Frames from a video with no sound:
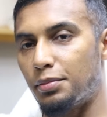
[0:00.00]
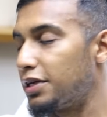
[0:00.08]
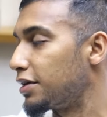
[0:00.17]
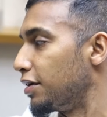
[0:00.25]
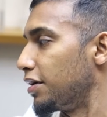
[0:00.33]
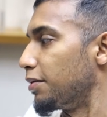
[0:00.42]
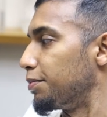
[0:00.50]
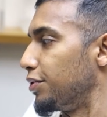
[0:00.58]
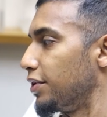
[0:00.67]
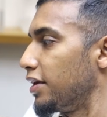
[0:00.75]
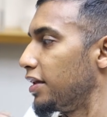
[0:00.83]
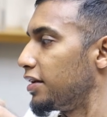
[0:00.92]
He's gonna
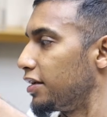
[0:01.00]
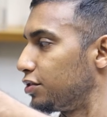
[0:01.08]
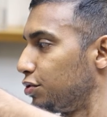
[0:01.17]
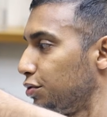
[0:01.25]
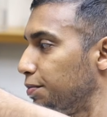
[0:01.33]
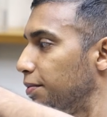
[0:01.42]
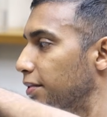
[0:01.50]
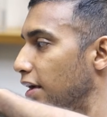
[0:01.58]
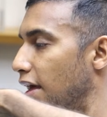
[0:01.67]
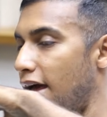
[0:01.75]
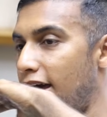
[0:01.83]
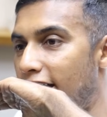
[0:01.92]
put it in the tube
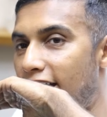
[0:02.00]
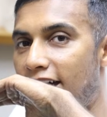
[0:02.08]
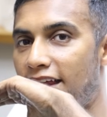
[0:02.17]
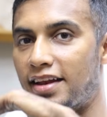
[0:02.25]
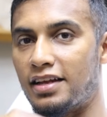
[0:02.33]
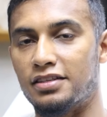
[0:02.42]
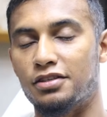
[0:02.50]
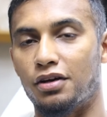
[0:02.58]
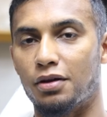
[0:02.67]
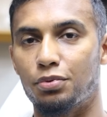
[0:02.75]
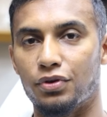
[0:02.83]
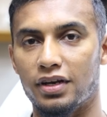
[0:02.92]
and he's
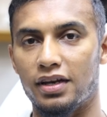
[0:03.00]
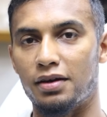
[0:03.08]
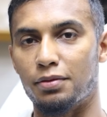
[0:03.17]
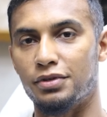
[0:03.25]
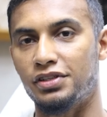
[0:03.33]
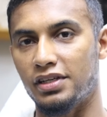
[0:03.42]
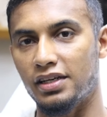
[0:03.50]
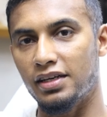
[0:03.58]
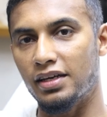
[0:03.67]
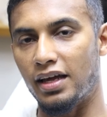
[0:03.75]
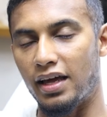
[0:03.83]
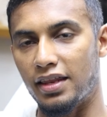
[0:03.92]
gonna put it in a
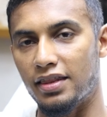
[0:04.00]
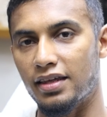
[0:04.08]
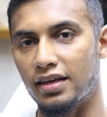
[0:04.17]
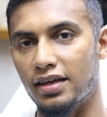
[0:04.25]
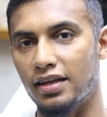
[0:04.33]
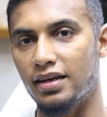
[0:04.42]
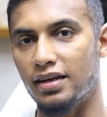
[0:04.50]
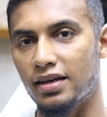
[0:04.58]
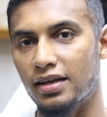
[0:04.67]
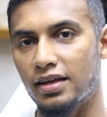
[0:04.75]
machine, and then